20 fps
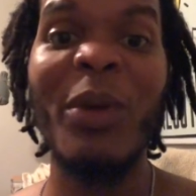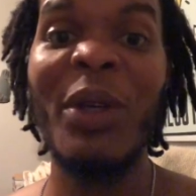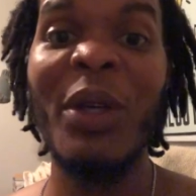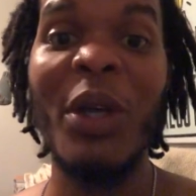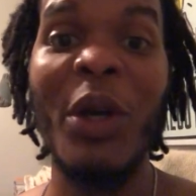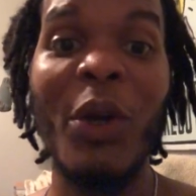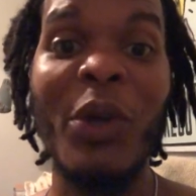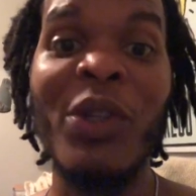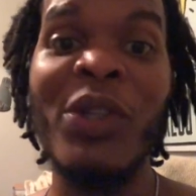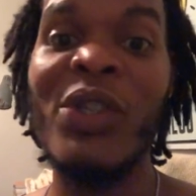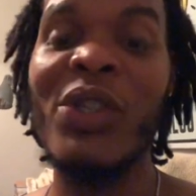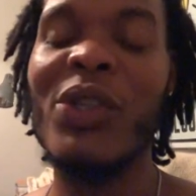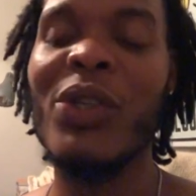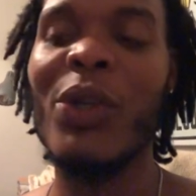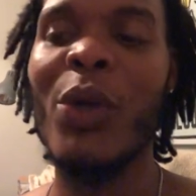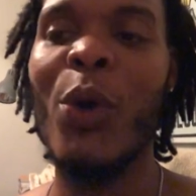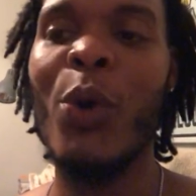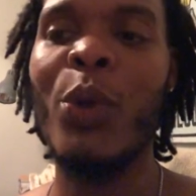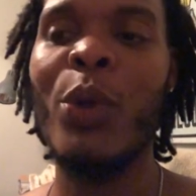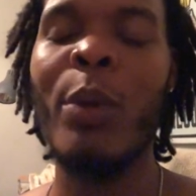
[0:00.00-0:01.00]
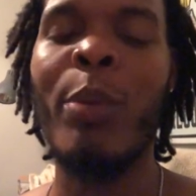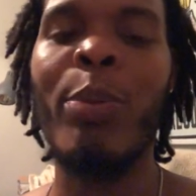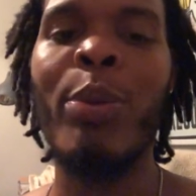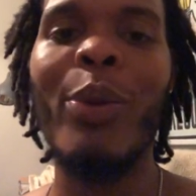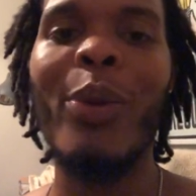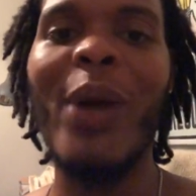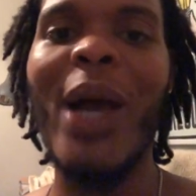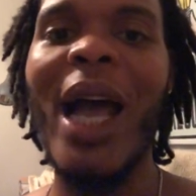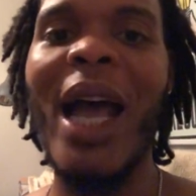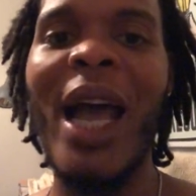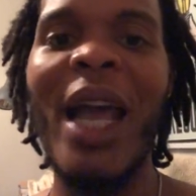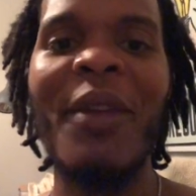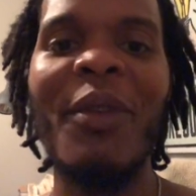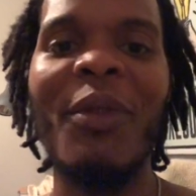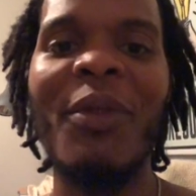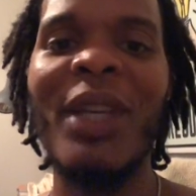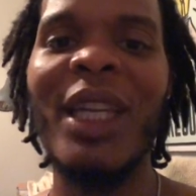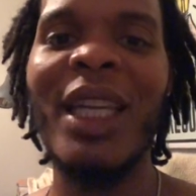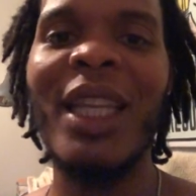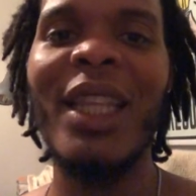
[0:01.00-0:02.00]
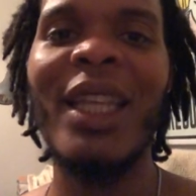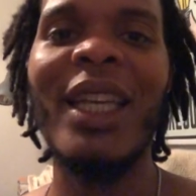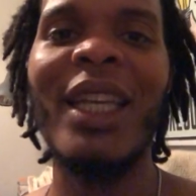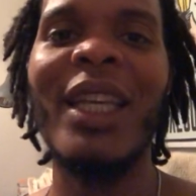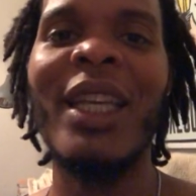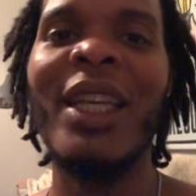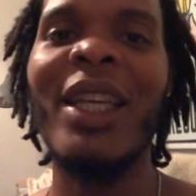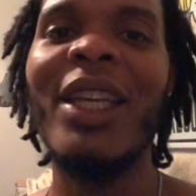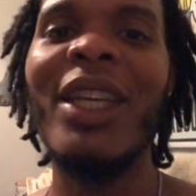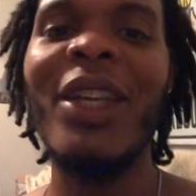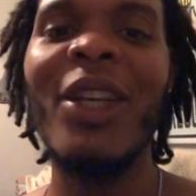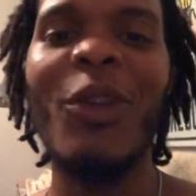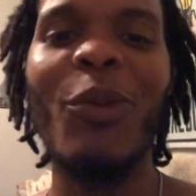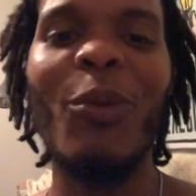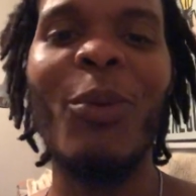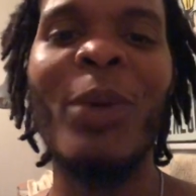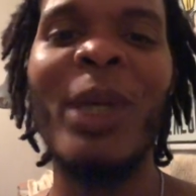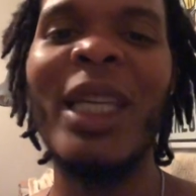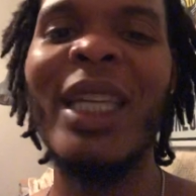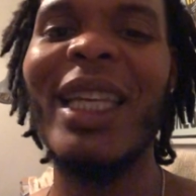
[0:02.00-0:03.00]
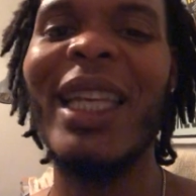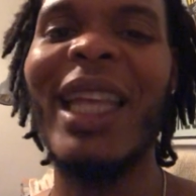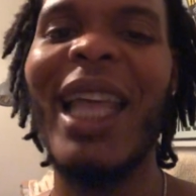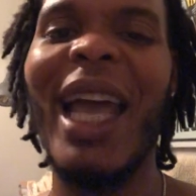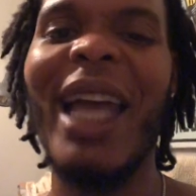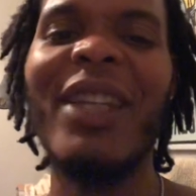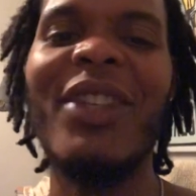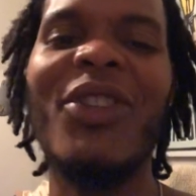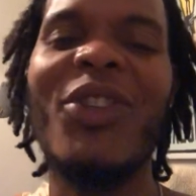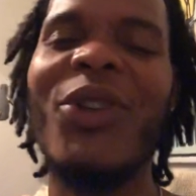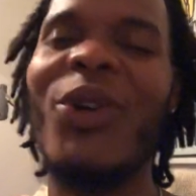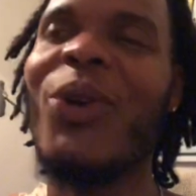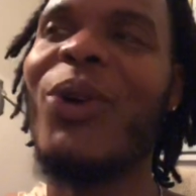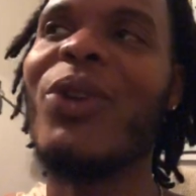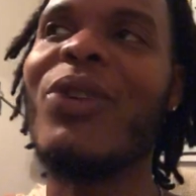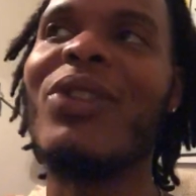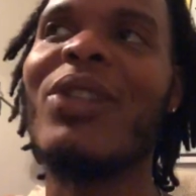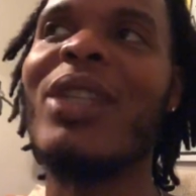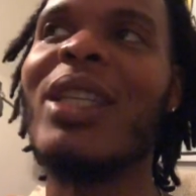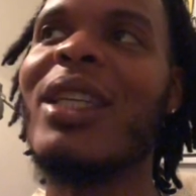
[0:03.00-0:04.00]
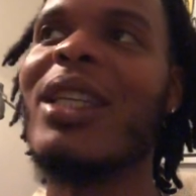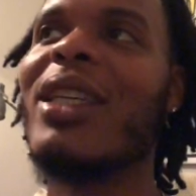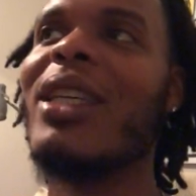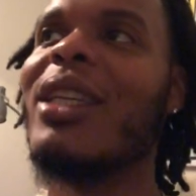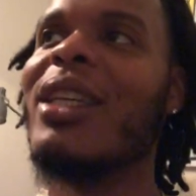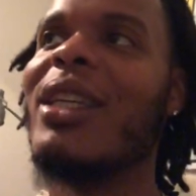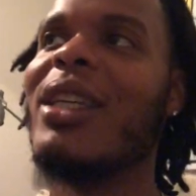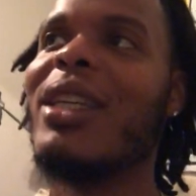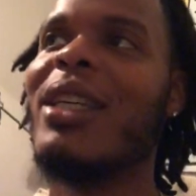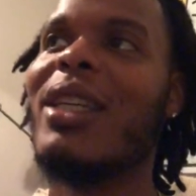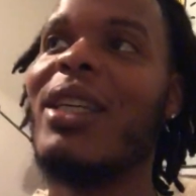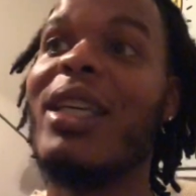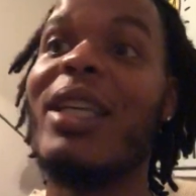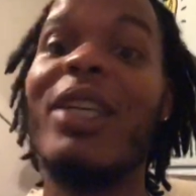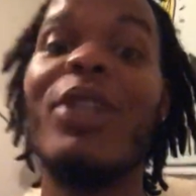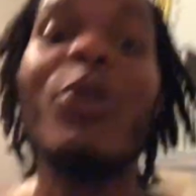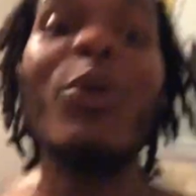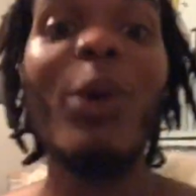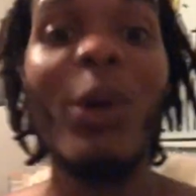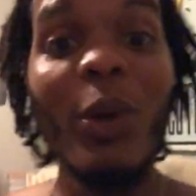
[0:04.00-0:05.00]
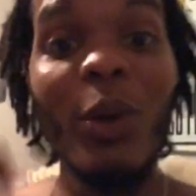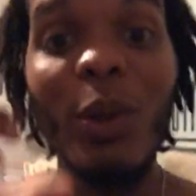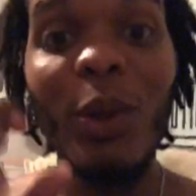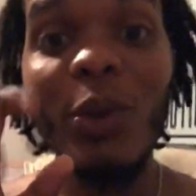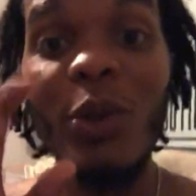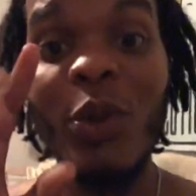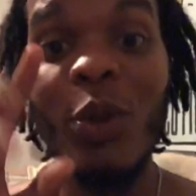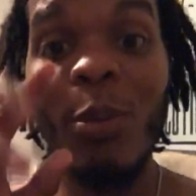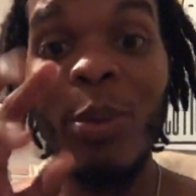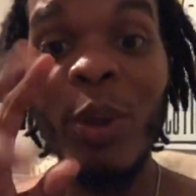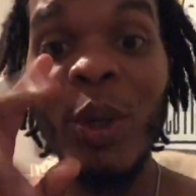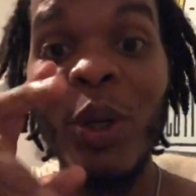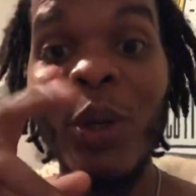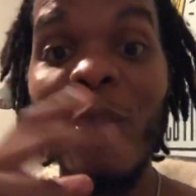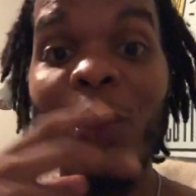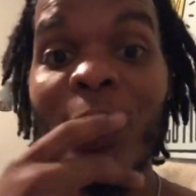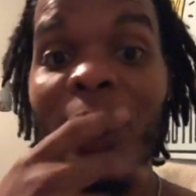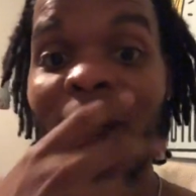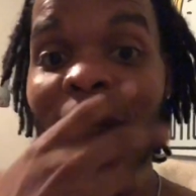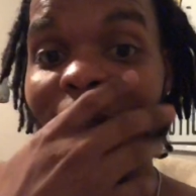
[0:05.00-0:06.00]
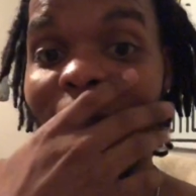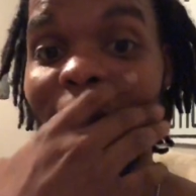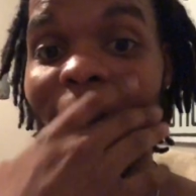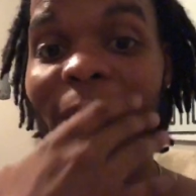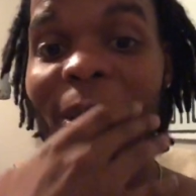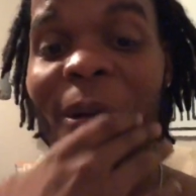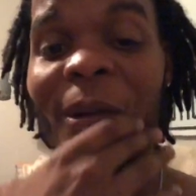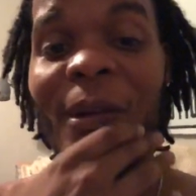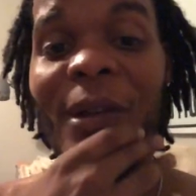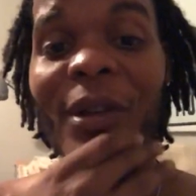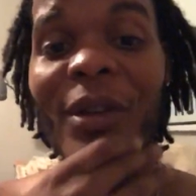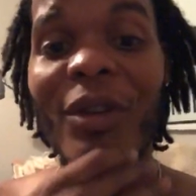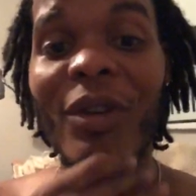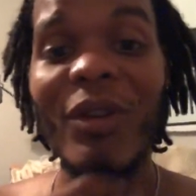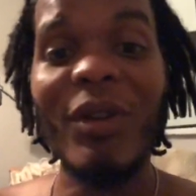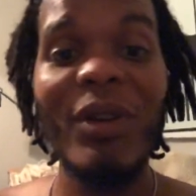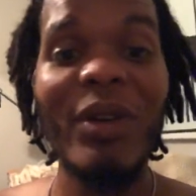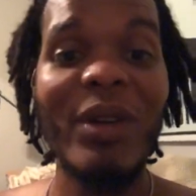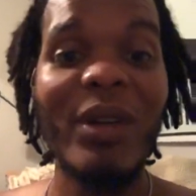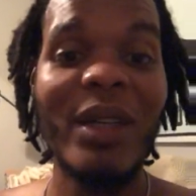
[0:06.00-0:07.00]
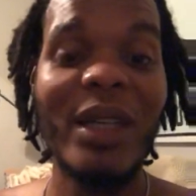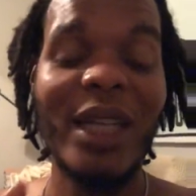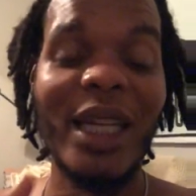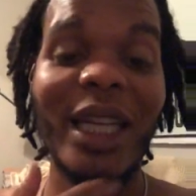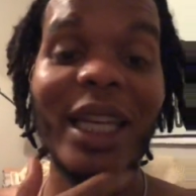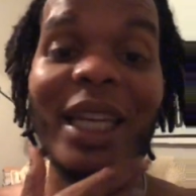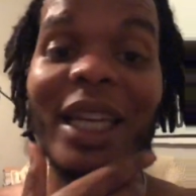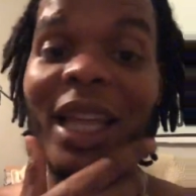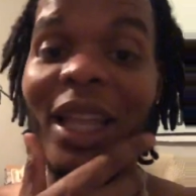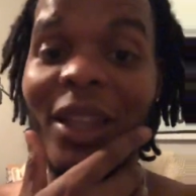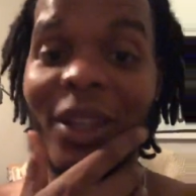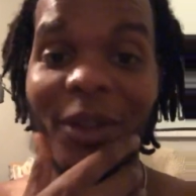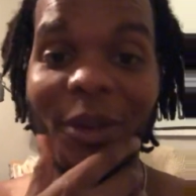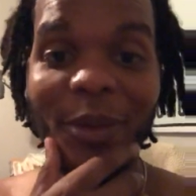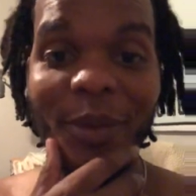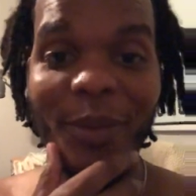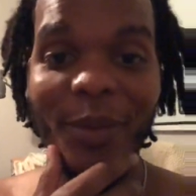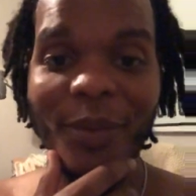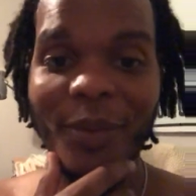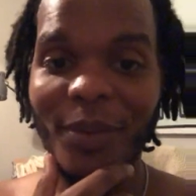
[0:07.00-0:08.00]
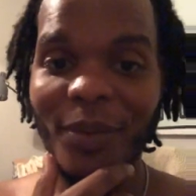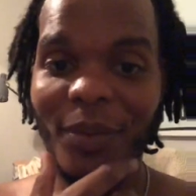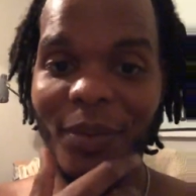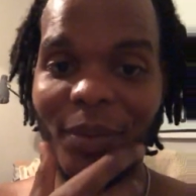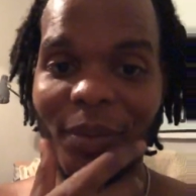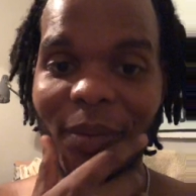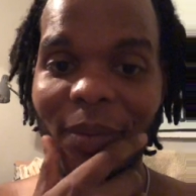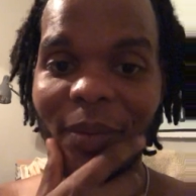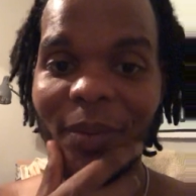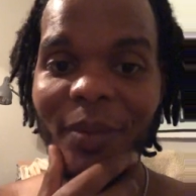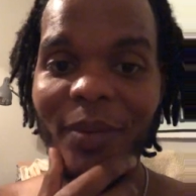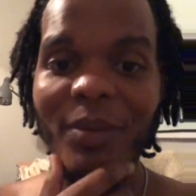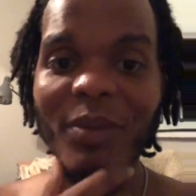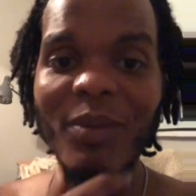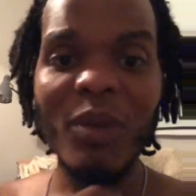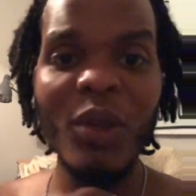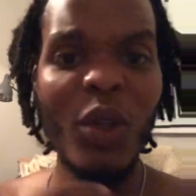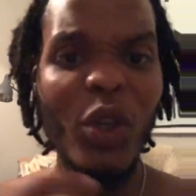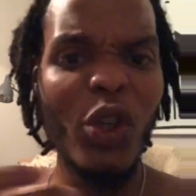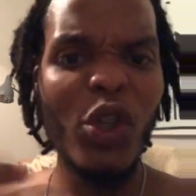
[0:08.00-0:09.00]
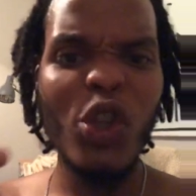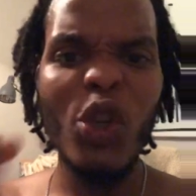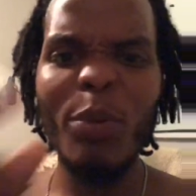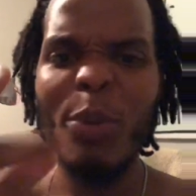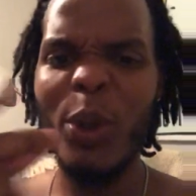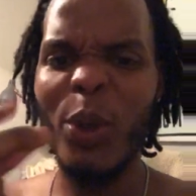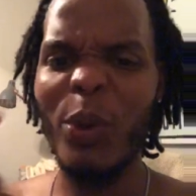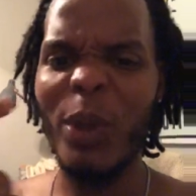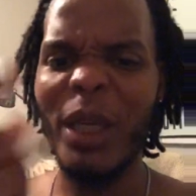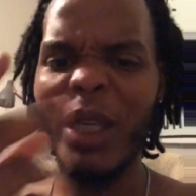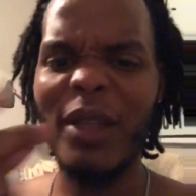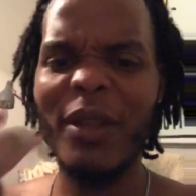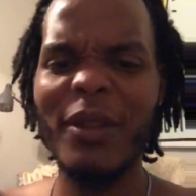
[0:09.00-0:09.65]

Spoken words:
are so deprived of anything good, we latched on to his quote-unquote superhero-ness like nothing. Super quick.